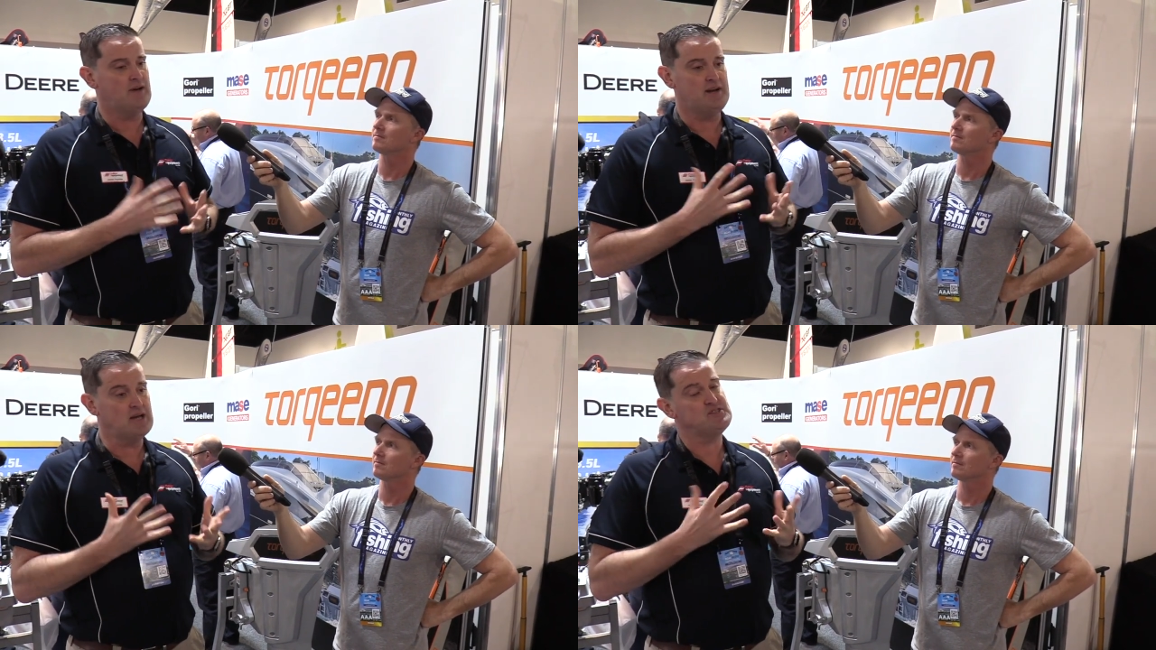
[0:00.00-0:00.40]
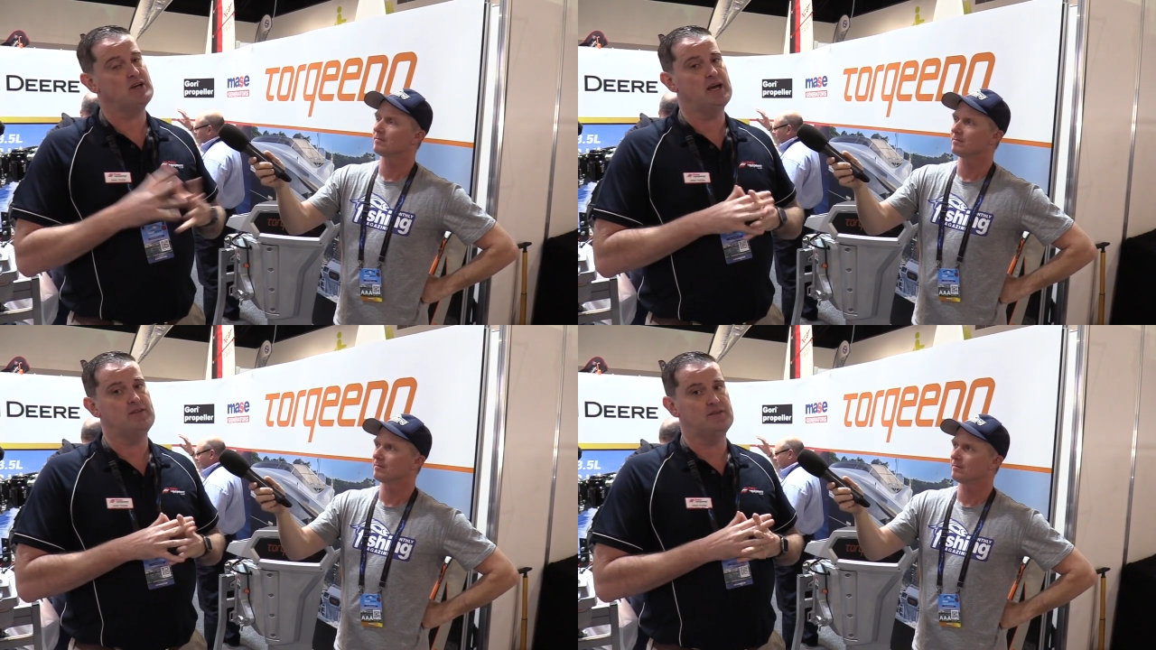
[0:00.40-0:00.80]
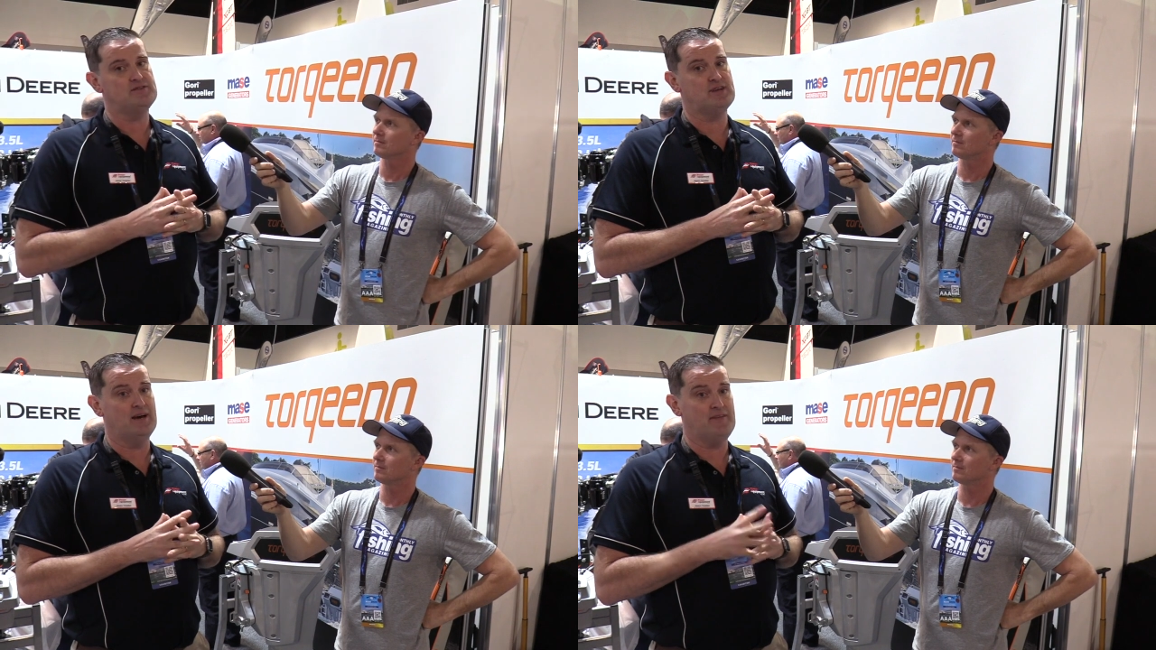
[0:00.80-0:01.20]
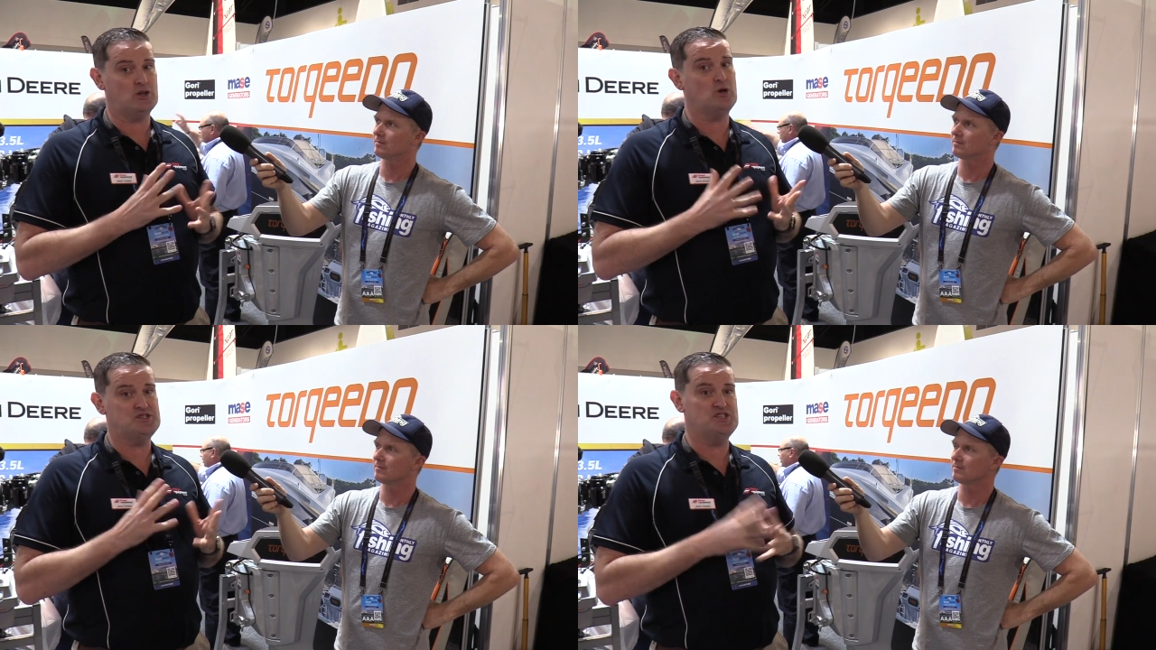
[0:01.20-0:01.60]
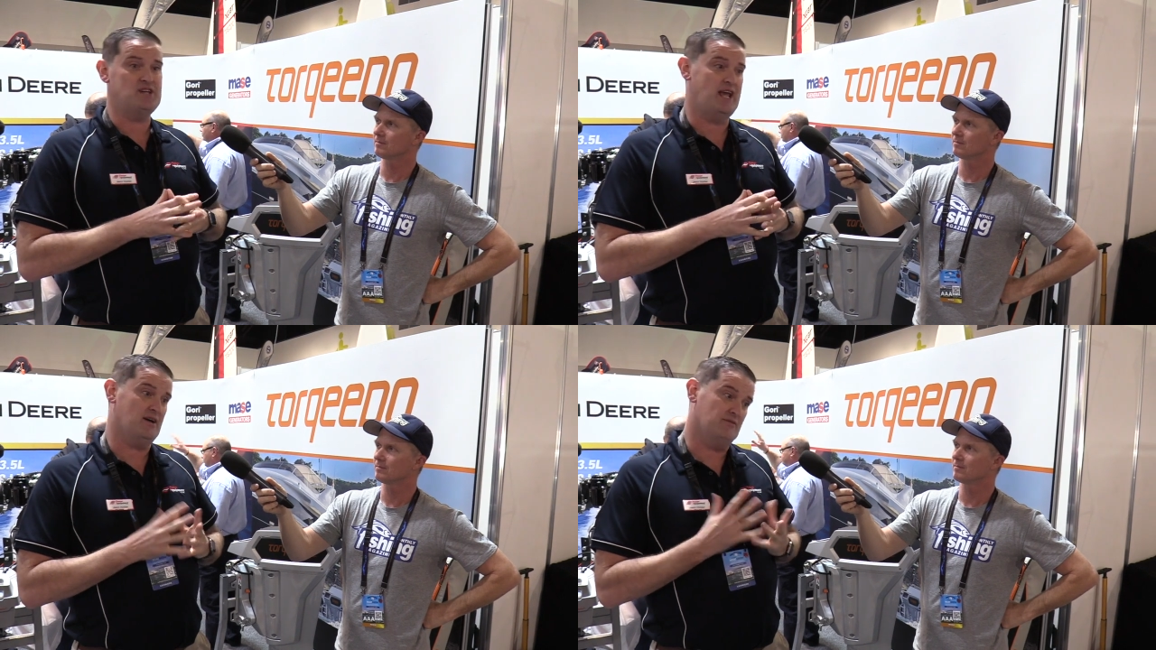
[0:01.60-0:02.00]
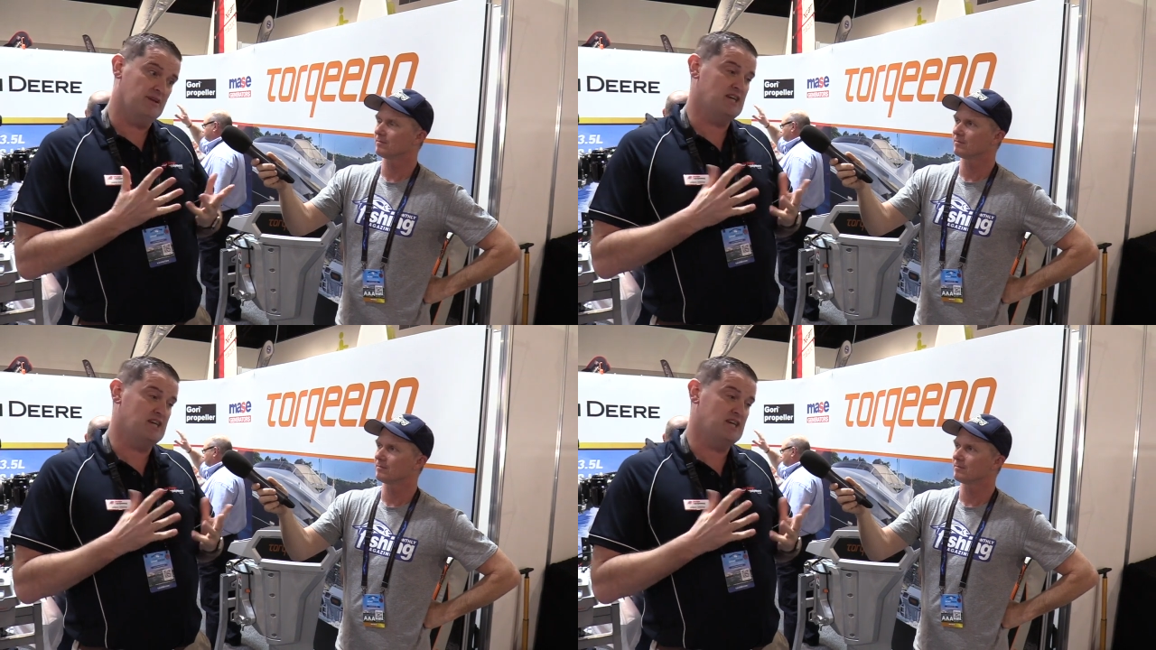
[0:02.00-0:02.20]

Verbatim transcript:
Speaker 1: They now say that uh, that cost is down,